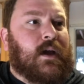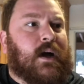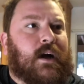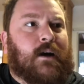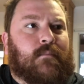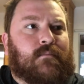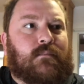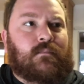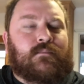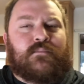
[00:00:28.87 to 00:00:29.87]

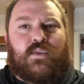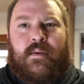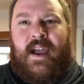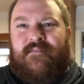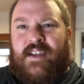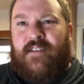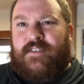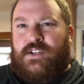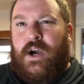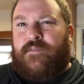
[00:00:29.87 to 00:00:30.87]
So I'm going to have a
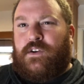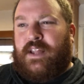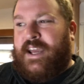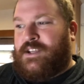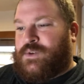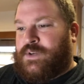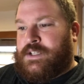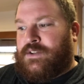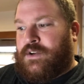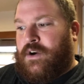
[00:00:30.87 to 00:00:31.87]
softer light so it
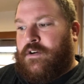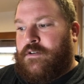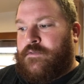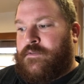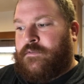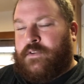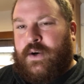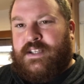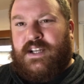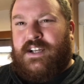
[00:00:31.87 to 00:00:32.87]
doesn't look all
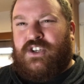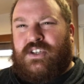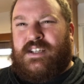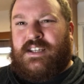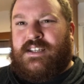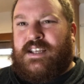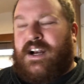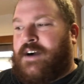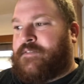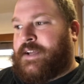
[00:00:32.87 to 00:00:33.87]
fluorescent. It just doesn't set
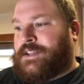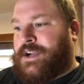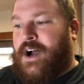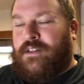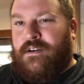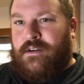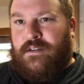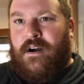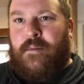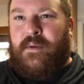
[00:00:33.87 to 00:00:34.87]
off like the color and
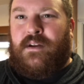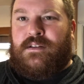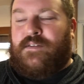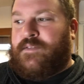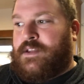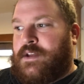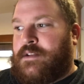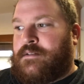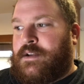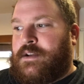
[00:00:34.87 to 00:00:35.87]
the ambiance of the
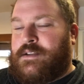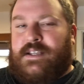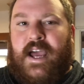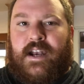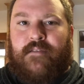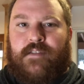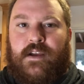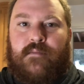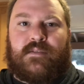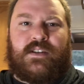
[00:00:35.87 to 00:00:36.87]
set and
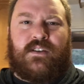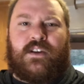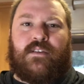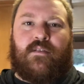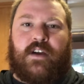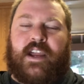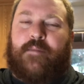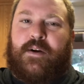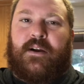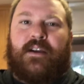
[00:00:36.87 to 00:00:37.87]
everything. Still looking at the wrong
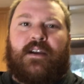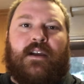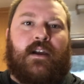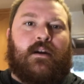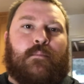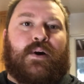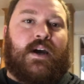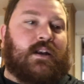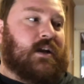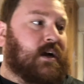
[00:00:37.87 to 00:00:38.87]
camera.
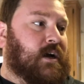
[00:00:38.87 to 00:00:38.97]
But